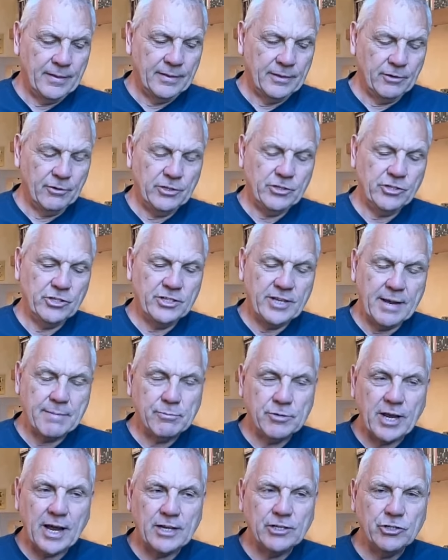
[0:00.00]
There is the
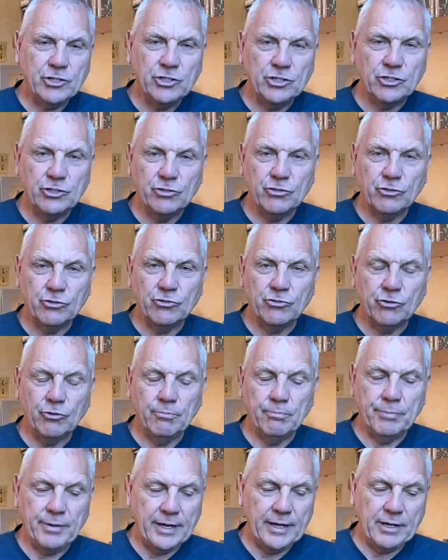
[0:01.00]
temptation to just
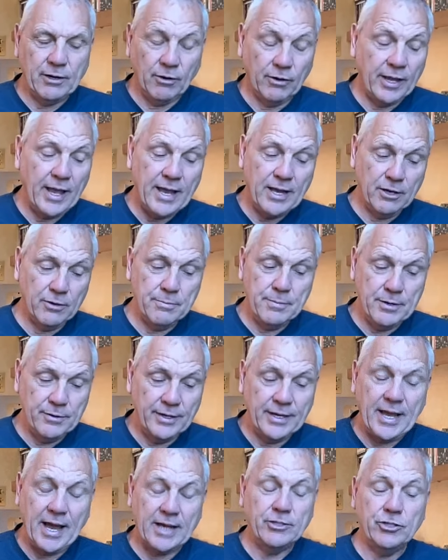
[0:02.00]
jump in. I'm getting
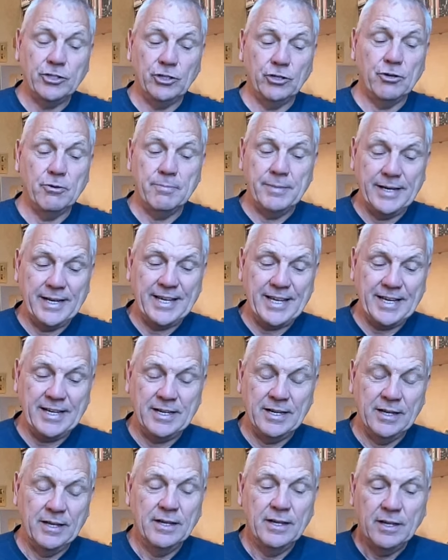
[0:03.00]
communication coming
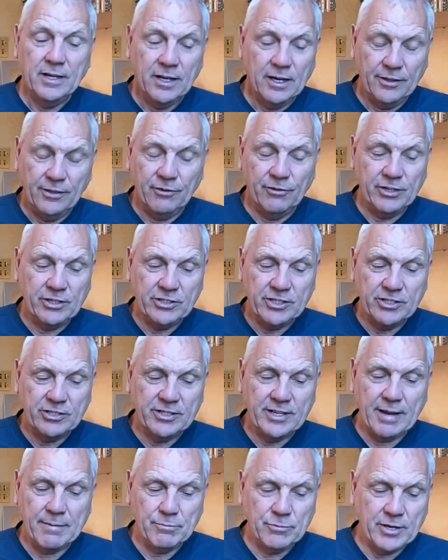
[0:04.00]
in, and there is this
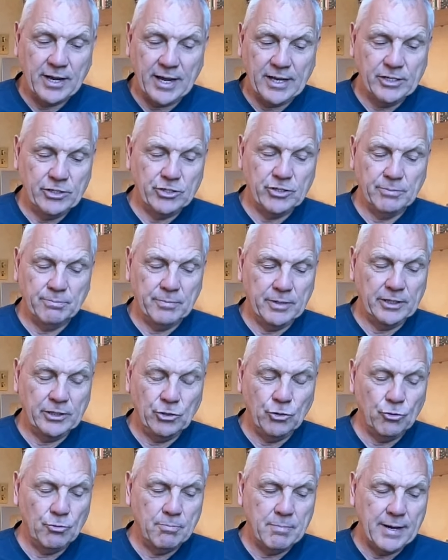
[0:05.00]
temptation, but
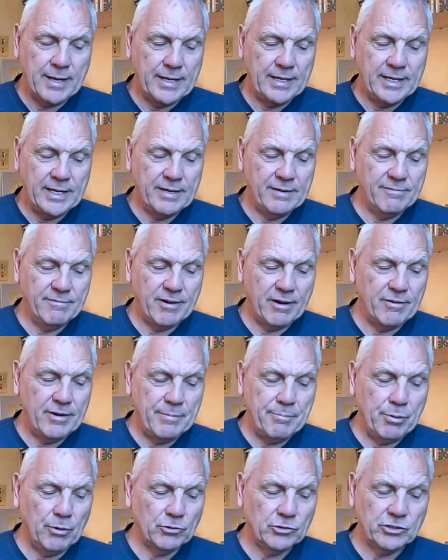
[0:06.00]
you're making very
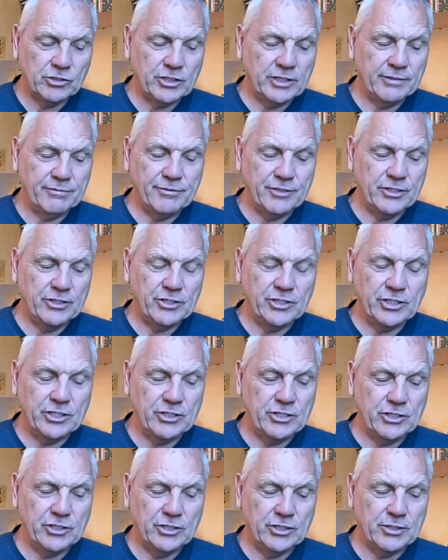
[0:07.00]
positive
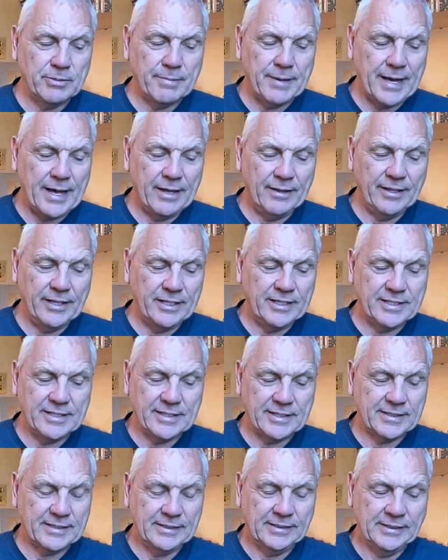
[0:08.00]
decisions about
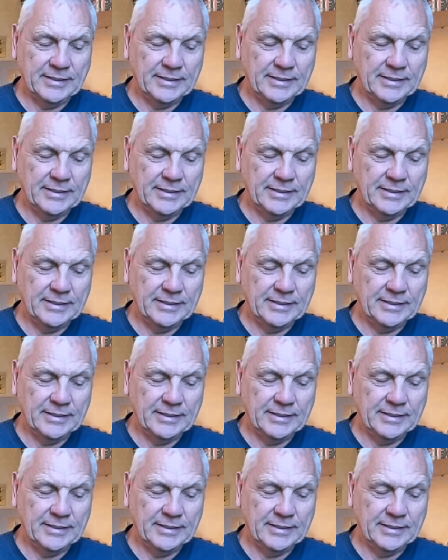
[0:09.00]
this.